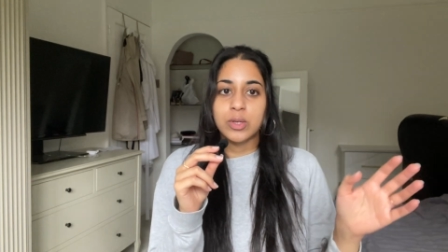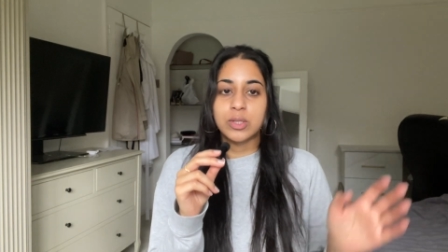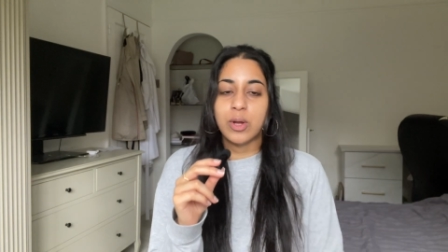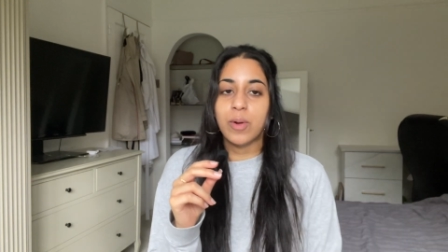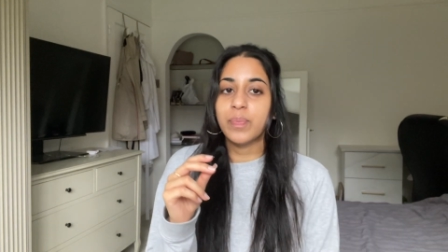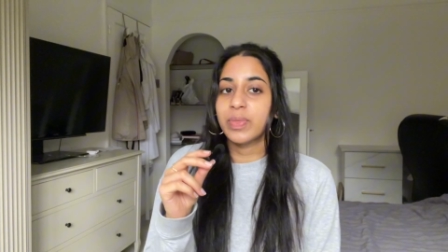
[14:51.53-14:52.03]

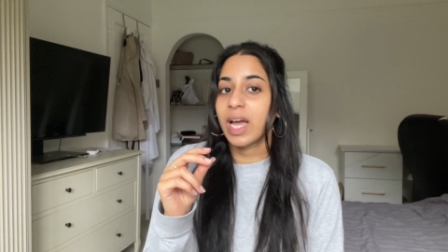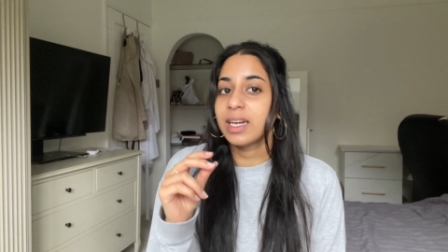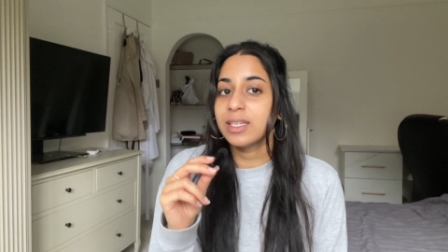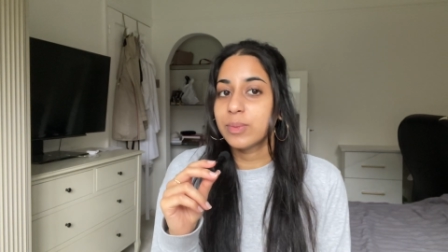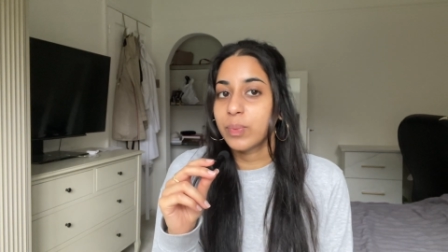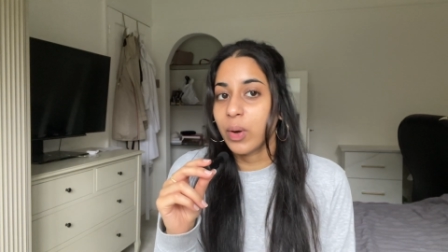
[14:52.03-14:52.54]
So
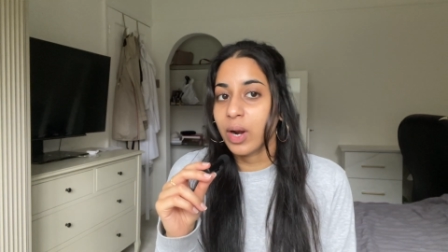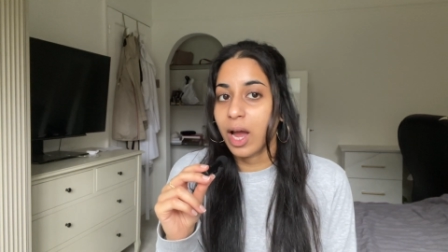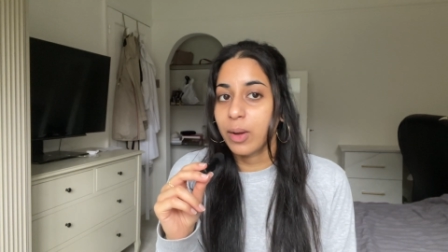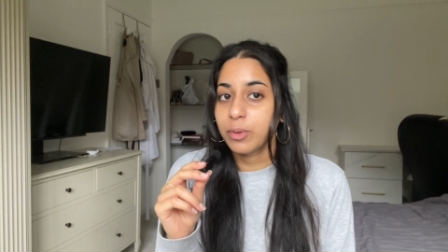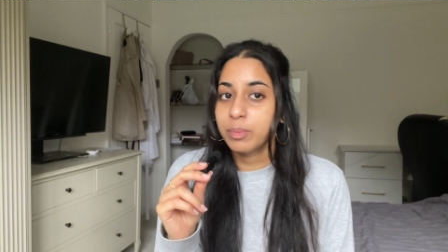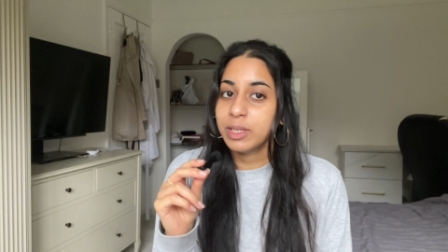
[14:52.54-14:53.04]
that is what
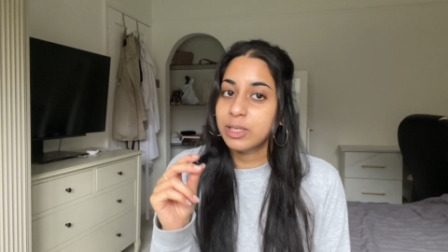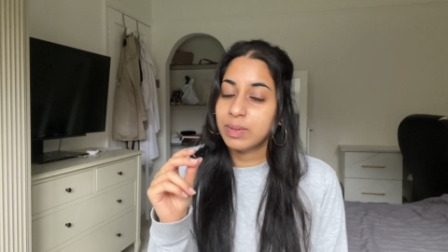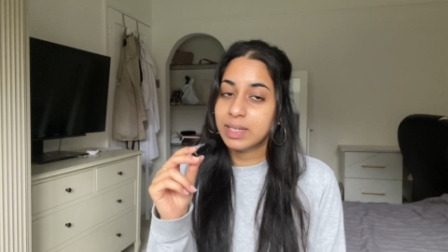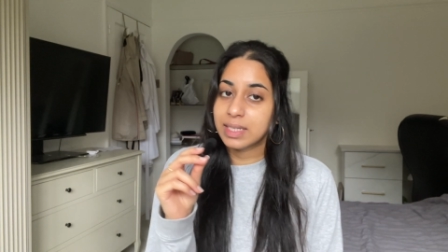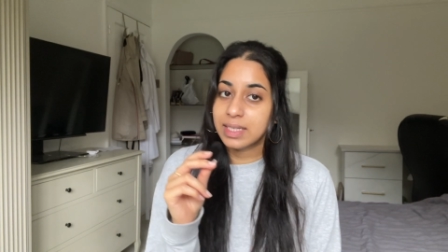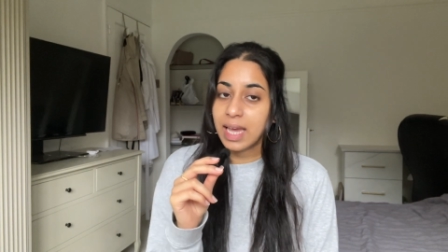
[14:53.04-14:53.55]
I will be
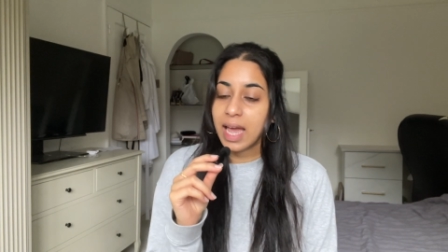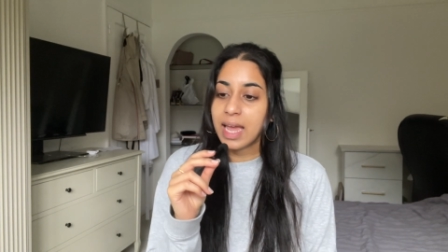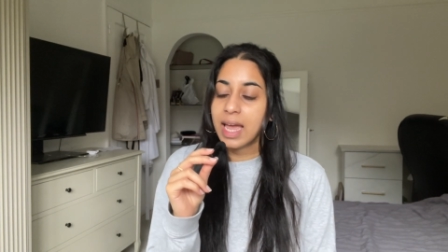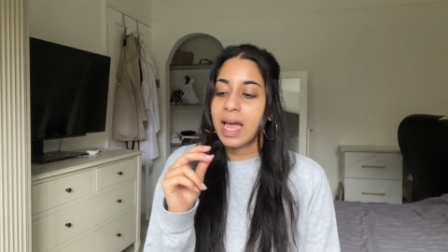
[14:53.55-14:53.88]
doing today.